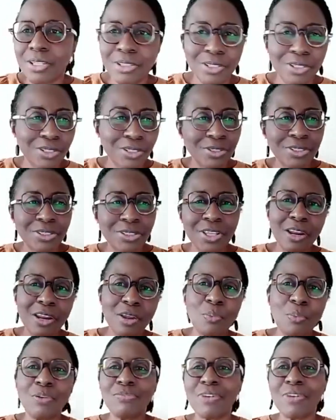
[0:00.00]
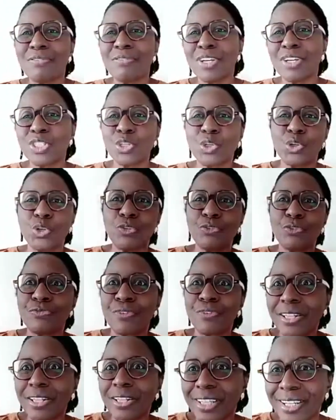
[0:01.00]
you started one 5 years ago, you
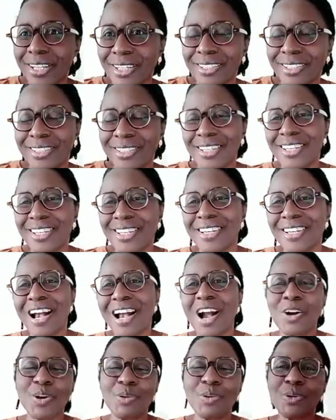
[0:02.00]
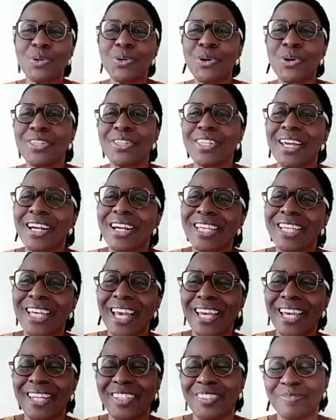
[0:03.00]
failed at it. How come you're going there
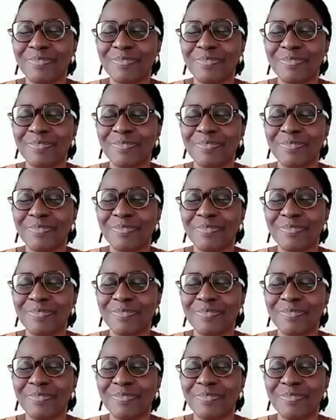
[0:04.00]
again?"